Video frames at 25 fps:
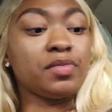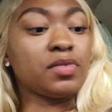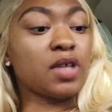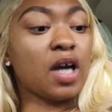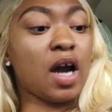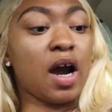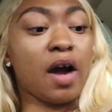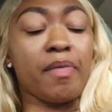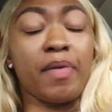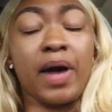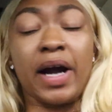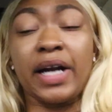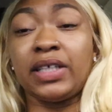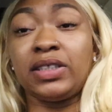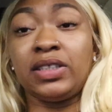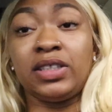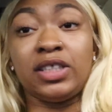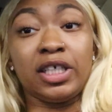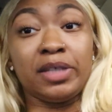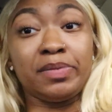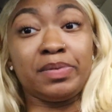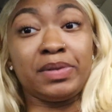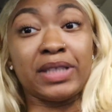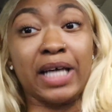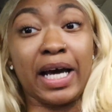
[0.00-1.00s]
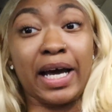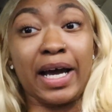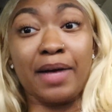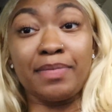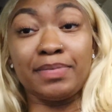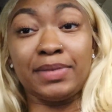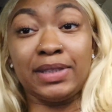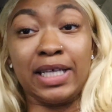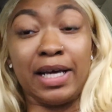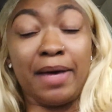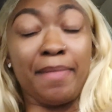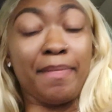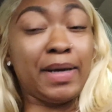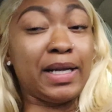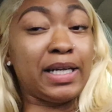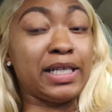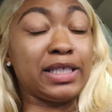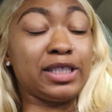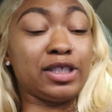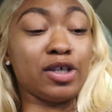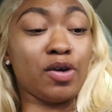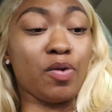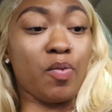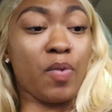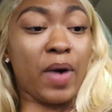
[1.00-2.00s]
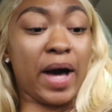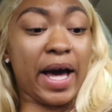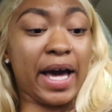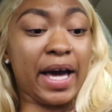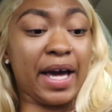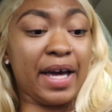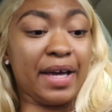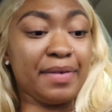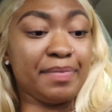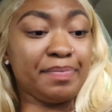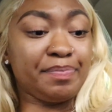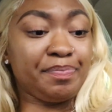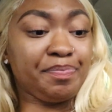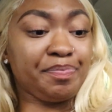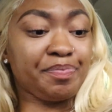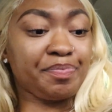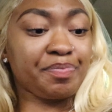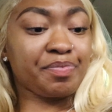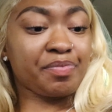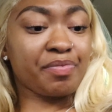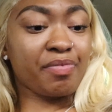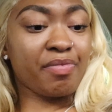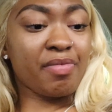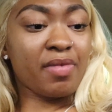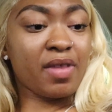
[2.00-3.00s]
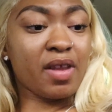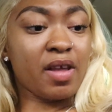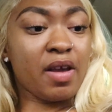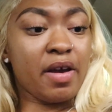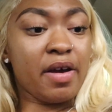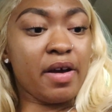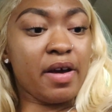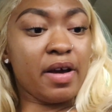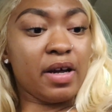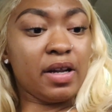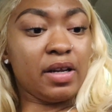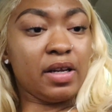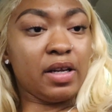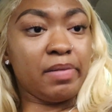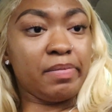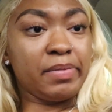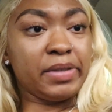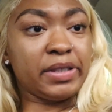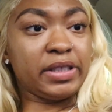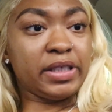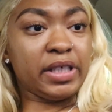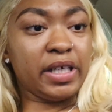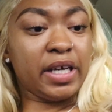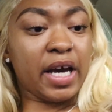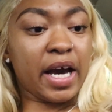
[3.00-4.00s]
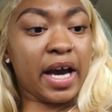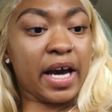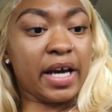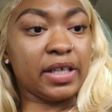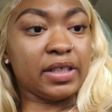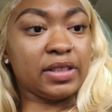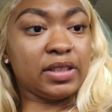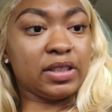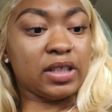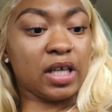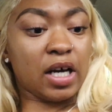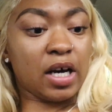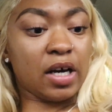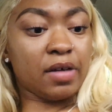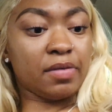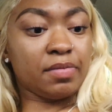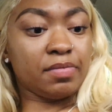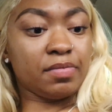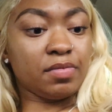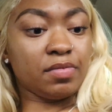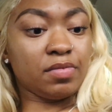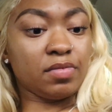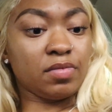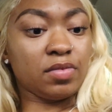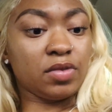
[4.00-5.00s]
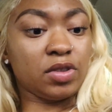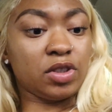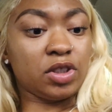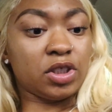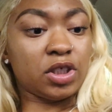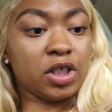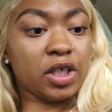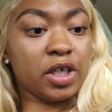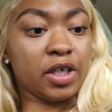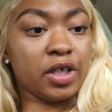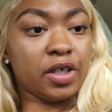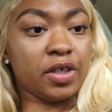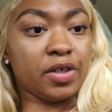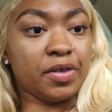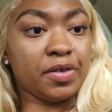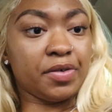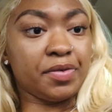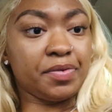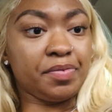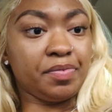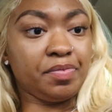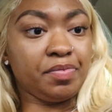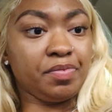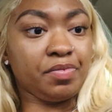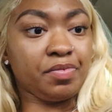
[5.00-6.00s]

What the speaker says: Alrighty, gyps, say I'm 10 minutes away. Let me see, add a stop. Shell.